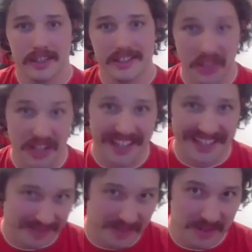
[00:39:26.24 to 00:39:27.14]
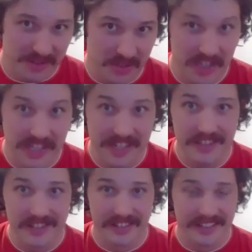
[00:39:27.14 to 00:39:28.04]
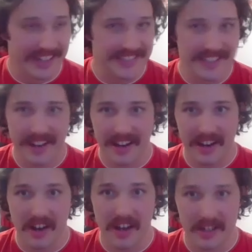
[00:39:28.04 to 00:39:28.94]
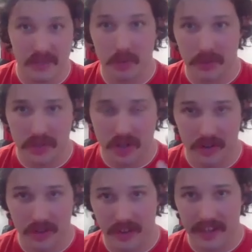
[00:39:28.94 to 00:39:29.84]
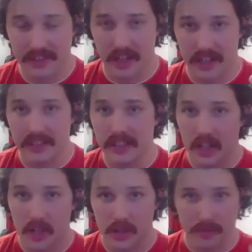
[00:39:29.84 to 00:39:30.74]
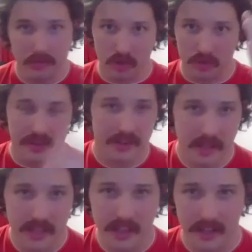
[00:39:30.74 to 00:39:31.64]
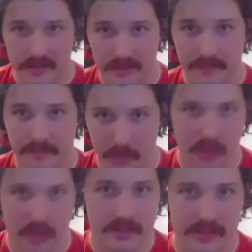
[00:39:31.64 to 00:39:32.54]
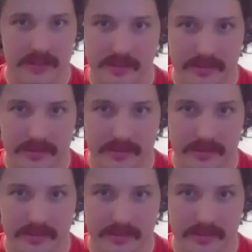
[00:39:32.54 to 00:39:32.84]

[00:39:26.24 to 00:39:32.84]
So like if you're shitty on like a Saturday night and you book the show and you're the headliner, you've ruined their weekend, because